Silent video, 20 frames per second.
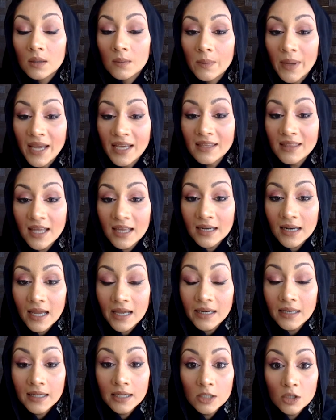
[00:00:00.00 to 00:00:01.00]
bake that
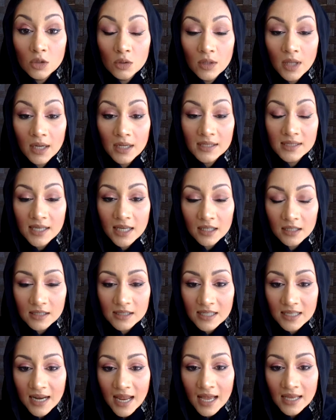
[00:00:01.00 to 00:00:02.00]
lightly so that it settles
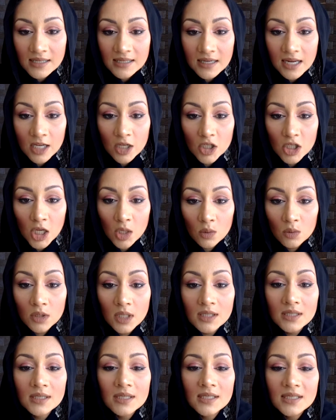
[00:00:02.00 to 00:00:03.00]
in as an eyeshadow and
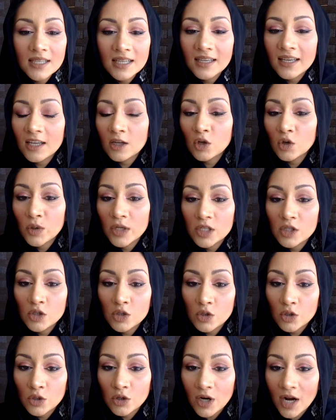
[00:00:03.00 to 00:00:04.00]
doesn't stick and crease
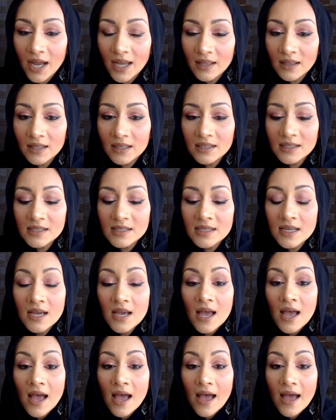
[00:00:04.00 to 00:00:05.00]
to your eyelids.
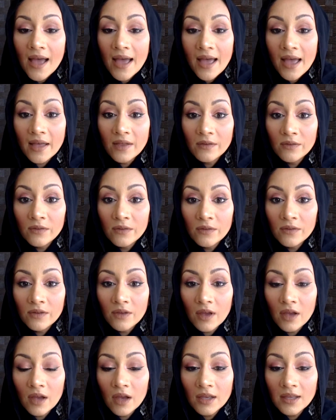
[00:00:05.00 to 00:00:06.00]
And
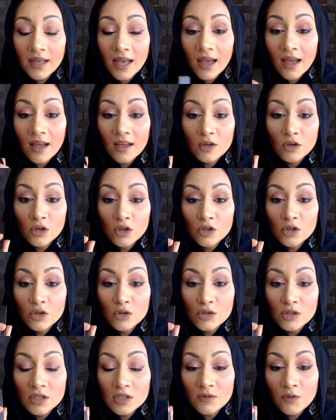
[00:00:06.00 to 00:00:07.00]
yeah, you could
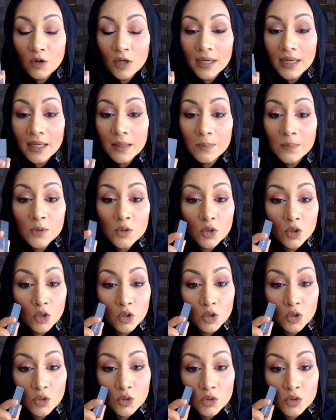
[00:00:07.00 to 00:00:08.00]
use this for lips, you
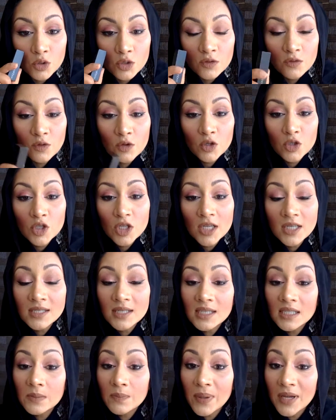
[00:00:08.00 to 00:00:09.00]
could use this for your cheeks,
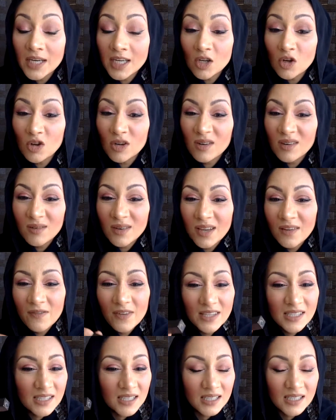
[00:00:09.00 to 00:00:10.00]
and depending on if
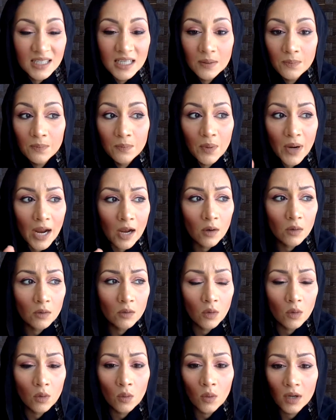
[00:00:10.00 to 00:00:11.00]
it's a deep brown
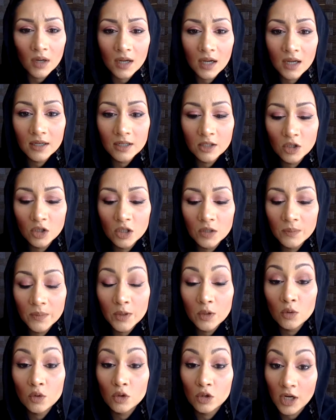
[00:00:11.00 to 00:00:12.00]
or what it could be,
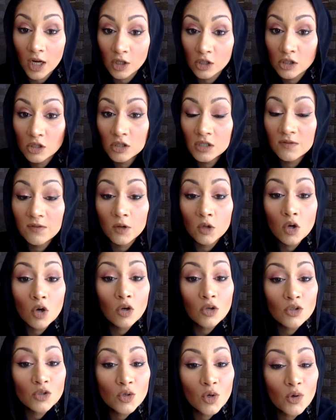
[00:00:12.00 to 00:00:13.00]
you could actually use it for
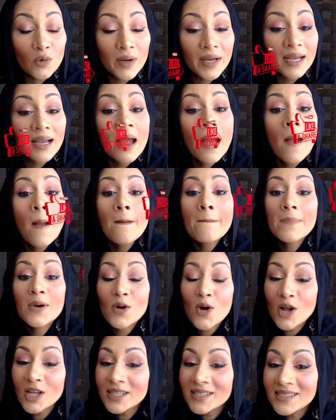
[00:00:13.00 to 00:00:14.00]
contouring,
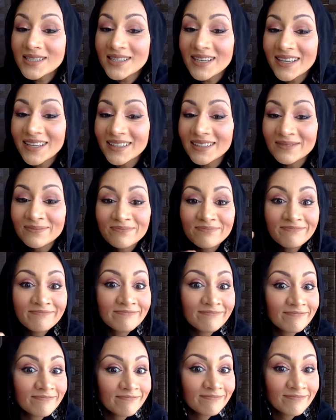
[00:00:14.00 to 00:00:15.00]
bronzing.
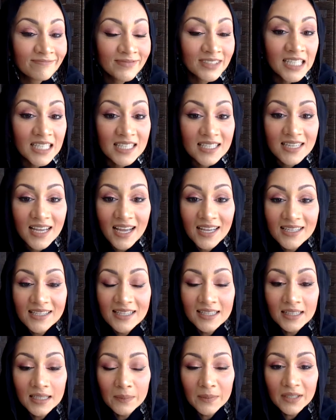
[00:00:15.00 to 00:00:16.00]
Sky's the
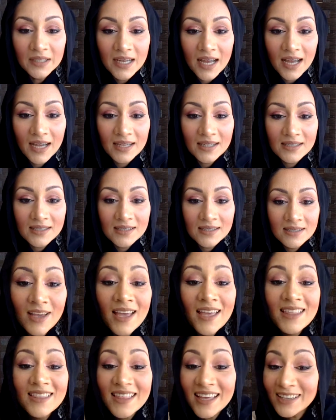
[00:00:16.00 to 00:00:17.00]
limit, guys.
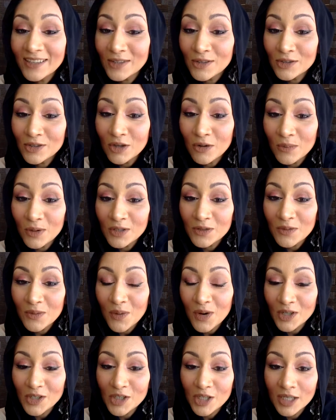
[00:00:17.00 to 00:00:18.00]
Thank you so much for
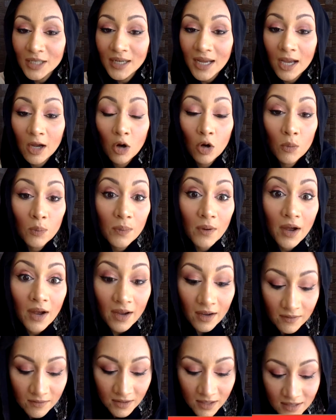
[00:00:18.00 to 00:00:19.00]
watching. I hope
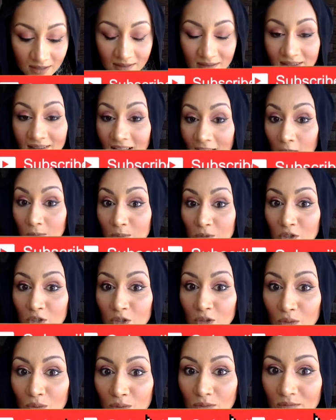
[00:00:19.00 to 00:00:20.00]
I've helped
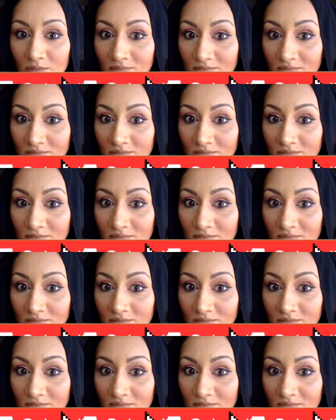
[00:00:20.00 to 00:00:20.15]
you